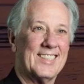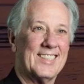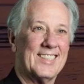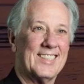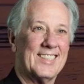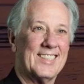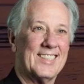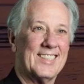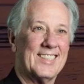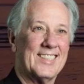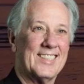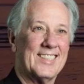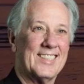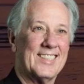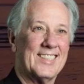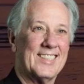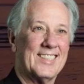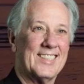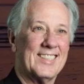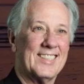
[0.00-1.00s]

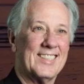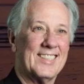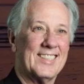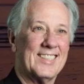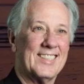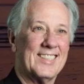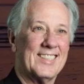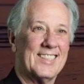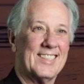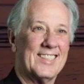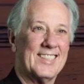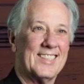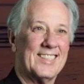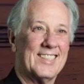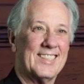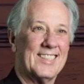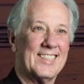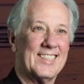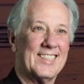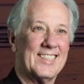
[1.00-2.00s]

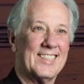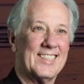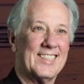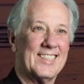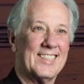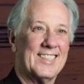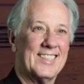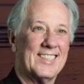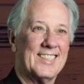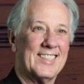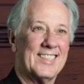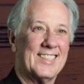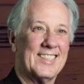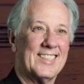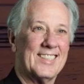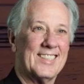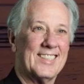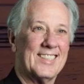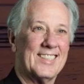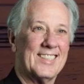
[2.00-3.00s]

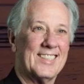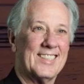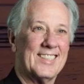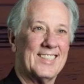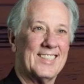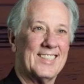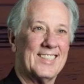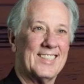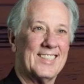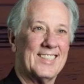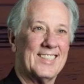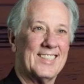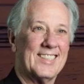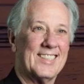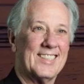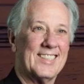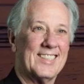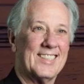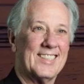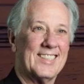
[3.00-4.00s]

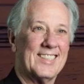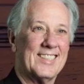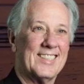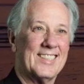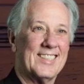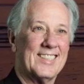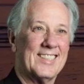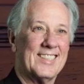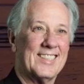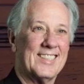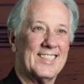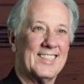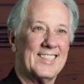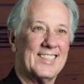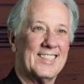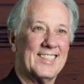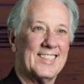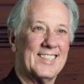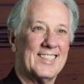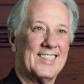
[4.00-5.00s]

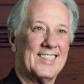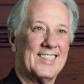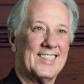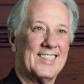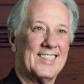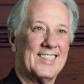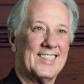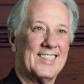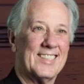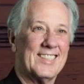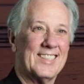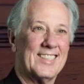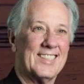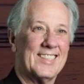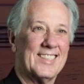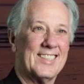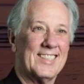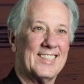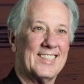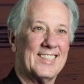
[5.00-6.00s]

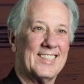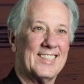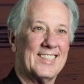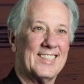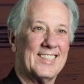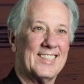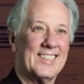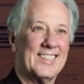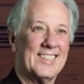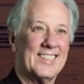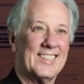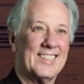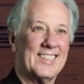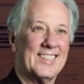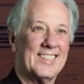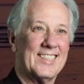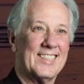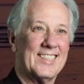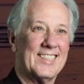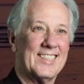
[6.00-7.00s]

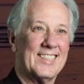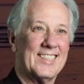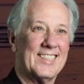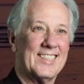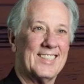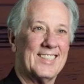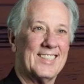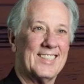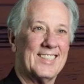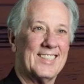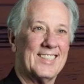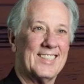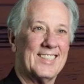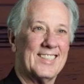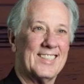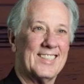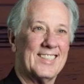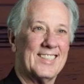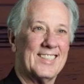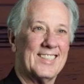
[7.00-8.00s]
The face doesn't move, so there is nothing to read.